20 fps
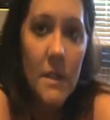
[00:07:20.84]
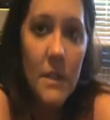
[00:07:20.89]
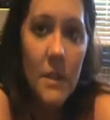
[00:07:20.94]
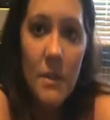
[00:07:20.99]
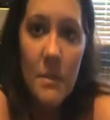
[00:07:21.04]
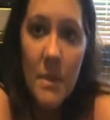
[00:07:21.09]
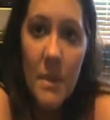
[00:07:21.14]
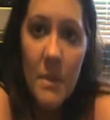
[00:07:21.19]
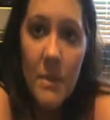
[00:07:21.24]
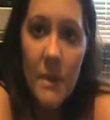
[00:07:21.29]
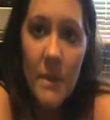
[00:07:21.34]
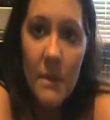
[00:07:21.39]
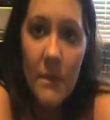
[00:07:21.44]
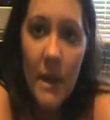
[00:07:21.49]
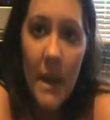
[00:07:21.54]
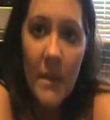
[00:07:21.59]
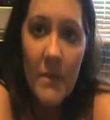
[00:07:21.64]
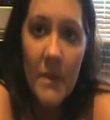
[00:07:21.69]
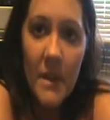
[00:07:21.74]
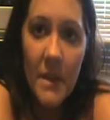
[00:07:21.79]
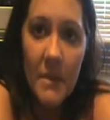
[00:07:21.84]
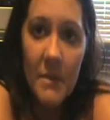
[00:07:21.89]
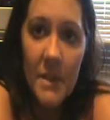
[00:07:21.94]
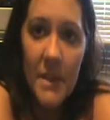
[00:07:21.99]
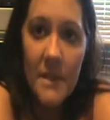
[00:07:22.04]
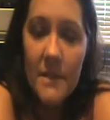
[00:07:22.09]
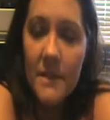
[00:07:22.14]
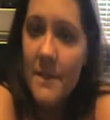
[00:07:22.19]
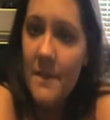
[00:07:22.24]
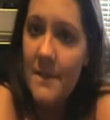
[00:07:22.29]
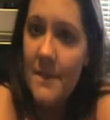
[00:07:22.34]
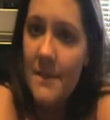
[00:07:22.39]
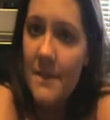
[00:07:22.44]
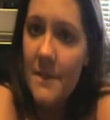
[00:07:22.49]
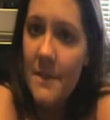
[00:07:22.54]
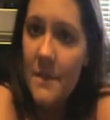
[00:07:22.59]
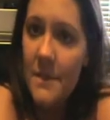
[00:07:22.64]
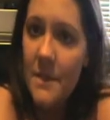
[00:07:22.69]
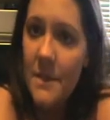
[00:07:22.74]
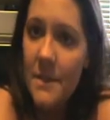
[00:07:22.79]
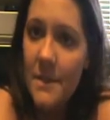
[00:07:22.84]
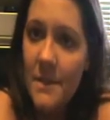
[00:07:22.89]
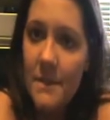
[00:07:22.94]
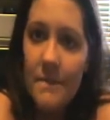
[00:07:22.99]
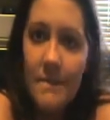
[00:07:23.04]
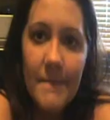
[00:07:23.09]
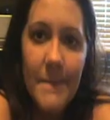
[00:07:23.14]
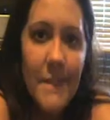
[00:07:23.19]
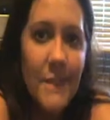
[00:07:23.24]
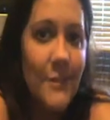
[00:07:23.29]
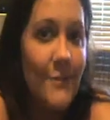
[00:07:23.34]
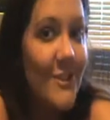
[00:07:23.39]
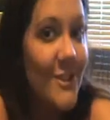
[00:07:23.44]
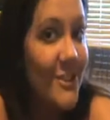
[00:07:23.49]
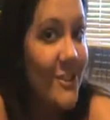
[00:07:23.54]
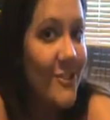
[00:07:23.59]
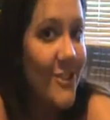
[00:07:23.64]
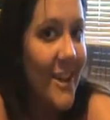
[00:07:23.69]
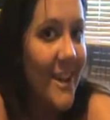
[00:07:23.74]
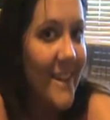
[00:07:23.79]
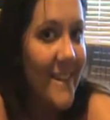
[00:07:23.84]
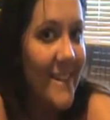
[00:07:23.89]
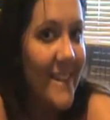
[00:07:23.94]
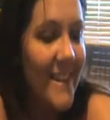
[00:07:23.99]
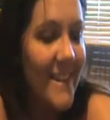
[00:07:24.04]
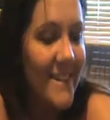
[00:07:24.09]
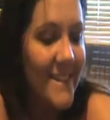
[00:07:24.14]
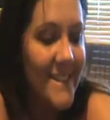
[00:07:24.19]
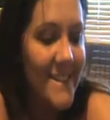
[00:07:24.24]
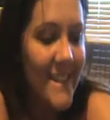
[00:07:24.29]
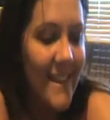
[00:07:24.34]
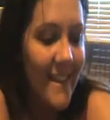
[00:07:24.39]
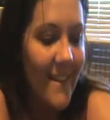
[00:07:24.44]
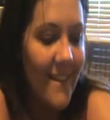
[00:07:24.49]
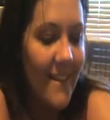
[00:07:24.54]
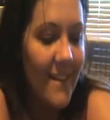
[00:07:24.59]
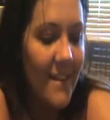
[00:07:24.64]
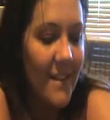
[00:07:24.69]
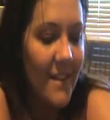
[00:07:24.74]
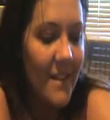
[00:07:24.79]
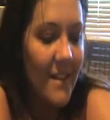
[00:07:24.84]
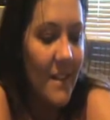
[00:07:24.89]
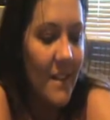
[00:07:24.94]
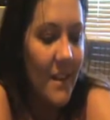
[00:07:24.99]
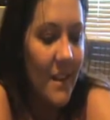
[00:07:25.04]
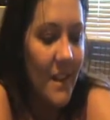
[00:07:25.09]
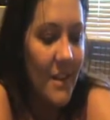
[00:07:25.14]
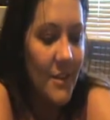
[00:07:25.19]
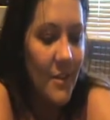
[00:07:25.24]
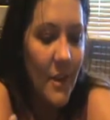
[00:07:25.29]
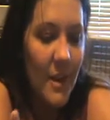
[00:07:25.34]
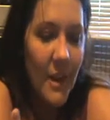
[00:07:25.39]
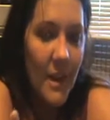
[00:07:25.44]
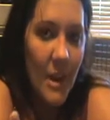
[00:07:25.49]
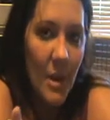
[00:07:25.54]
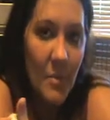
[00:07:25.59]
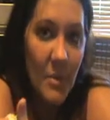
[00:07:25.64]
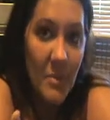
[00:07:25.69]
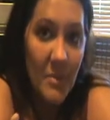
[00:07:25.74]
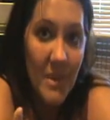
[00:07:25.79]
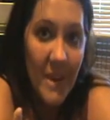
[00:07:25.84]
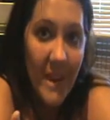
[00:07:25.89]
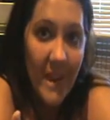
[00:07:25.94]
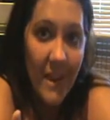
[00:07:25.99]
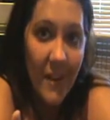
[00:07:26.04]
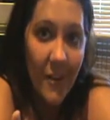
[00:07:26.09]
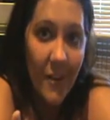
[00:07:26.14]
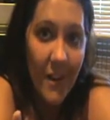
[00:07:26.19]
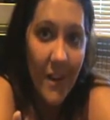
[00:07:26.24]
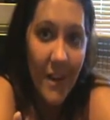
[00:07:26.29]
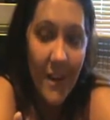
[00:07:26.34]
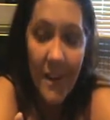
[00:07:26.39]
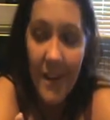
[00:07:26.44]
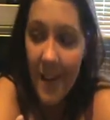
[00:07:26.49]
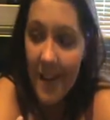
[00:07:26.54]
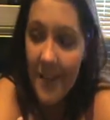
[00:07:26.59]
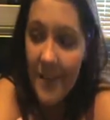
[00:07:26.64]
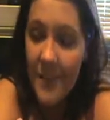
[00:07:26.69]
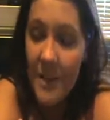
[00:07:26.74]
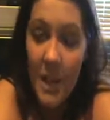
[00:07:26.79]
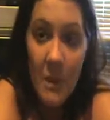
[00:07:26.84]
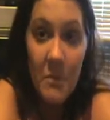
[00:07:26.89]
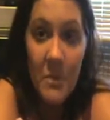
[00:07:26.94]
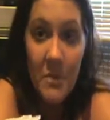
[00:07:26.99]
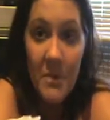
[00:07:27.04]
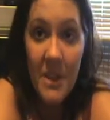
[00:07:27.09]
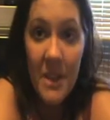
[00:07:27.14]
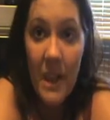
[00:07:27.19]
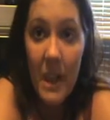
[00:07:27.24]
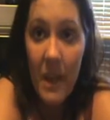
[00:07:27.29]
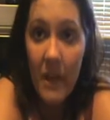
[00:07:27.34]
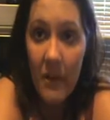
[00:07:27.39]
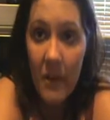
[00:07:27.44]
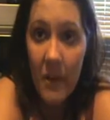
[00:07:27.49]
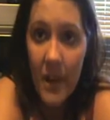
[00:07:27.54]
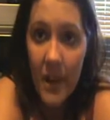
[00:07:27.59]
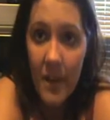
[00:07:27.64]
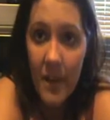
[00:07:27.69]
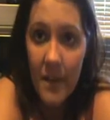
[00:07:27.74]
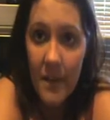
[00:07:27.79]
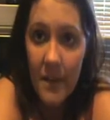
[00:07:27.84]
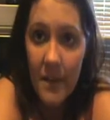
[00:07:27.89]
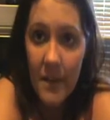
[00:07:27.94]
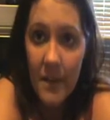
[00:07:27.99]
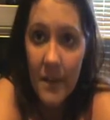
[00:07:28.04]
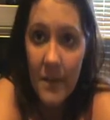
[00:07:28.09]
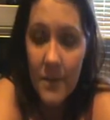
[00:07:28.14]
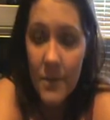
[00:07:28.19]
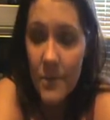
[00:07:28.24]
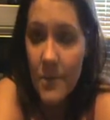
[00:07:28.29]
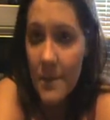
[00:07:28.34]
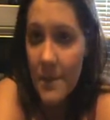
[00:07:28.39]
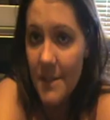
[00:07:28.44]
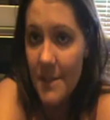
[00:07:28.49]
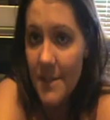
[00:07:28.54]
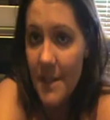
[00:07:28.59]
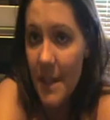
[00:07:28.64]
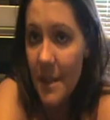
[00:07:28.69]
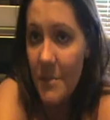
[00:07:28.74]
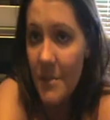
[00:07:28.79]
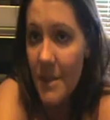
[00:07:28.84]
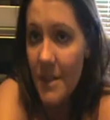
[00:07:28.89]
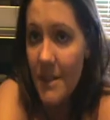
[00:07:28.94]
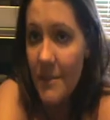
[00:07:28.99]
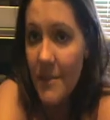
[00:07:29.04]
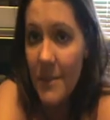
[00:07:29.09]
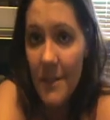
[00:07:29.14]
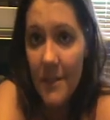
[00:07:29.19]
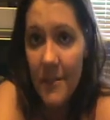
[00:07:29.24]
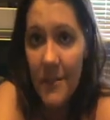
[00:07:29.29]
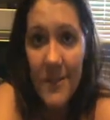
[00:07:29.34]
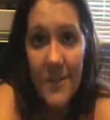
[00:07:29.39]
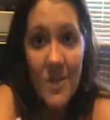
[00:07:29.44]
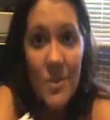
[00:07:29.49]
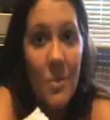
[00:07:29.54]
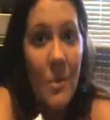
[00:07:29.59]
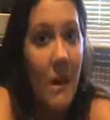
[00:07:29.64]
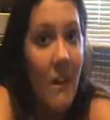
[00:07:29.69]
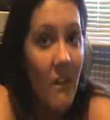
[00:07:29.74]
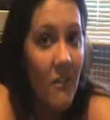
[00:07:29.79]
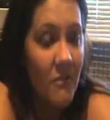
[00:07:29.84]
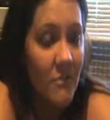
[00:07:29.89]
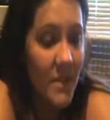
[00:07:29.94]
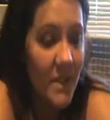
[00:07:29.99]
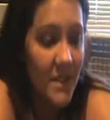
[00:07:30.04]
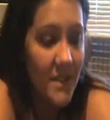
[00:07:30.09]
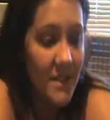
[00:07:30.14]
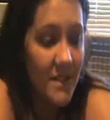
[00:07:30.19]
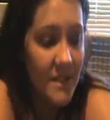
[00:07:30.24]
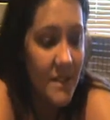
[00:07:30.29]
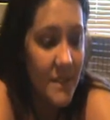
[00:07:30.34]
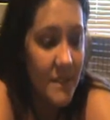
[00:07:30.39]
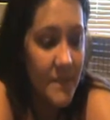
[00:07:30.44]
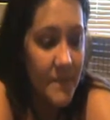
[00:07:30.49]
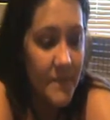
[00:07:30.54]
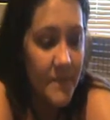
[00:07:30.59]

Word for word: to the people around them is frustrating and it's and you can't help but be angry. I couldn't help but be angry to an extent, even if he's 12, because